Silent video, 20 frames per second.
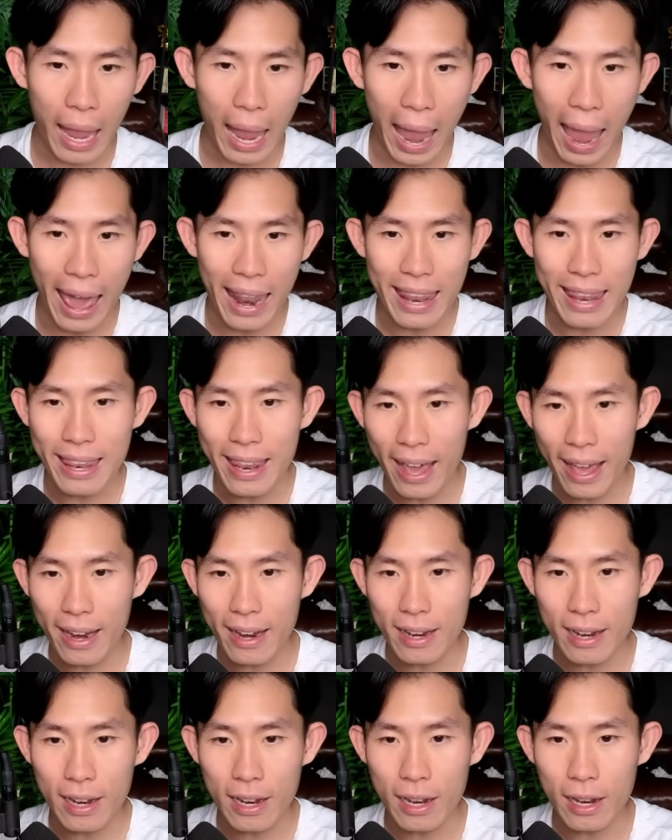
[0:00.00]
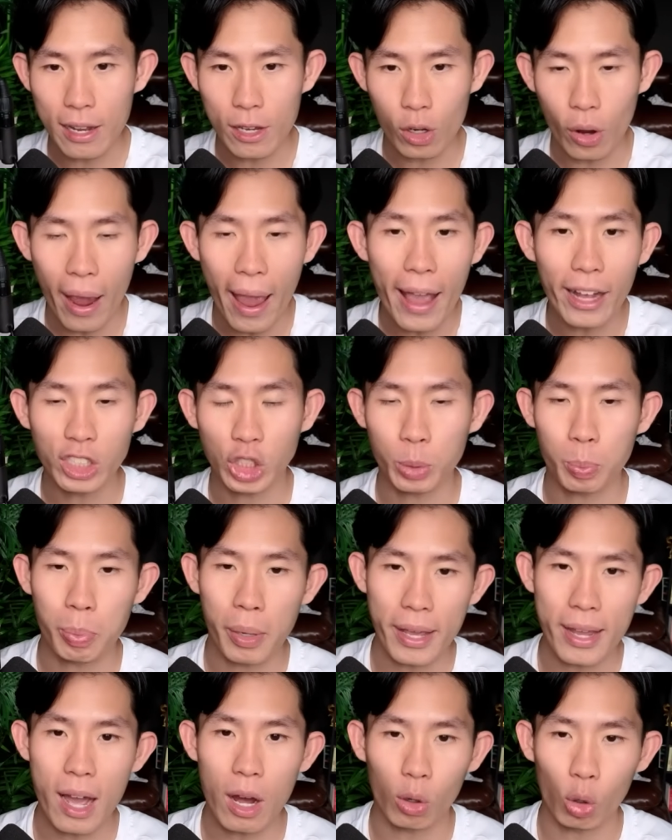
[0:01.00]
and let your edge
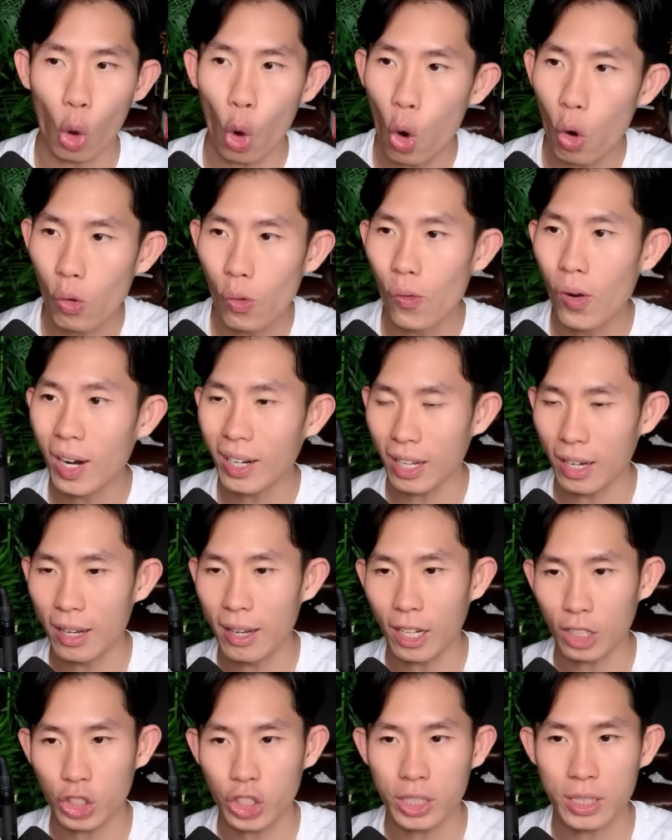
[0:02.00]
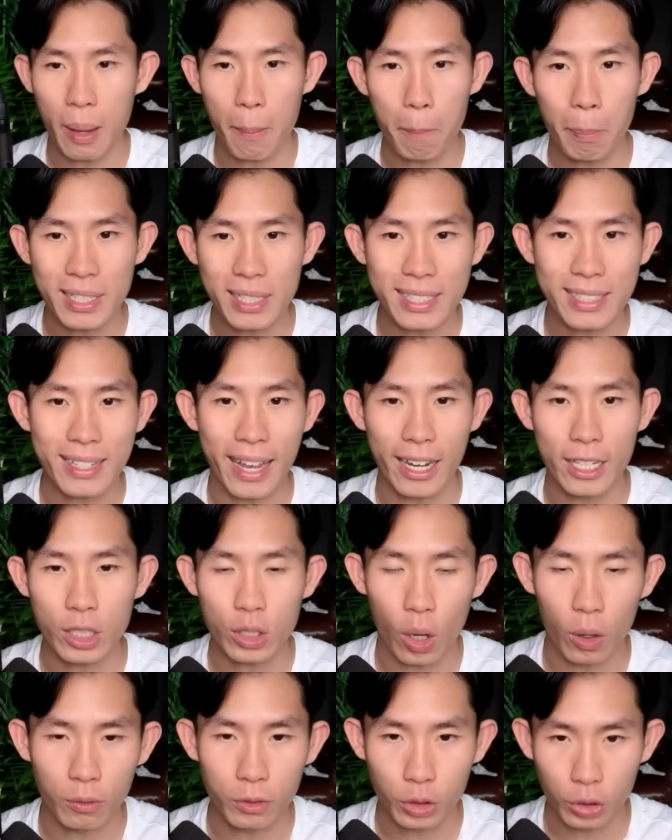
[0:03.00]
play out over the large sample size
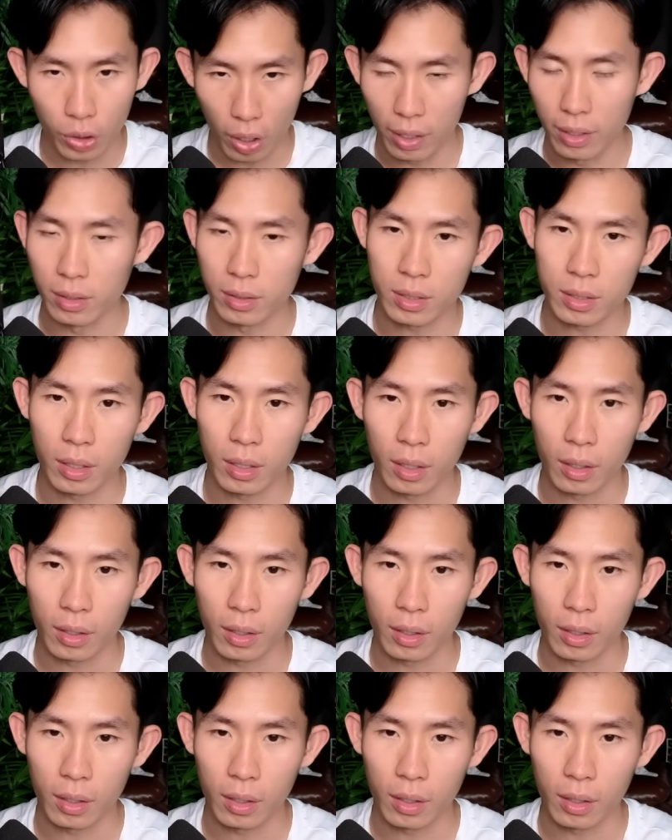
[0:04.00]
of trades.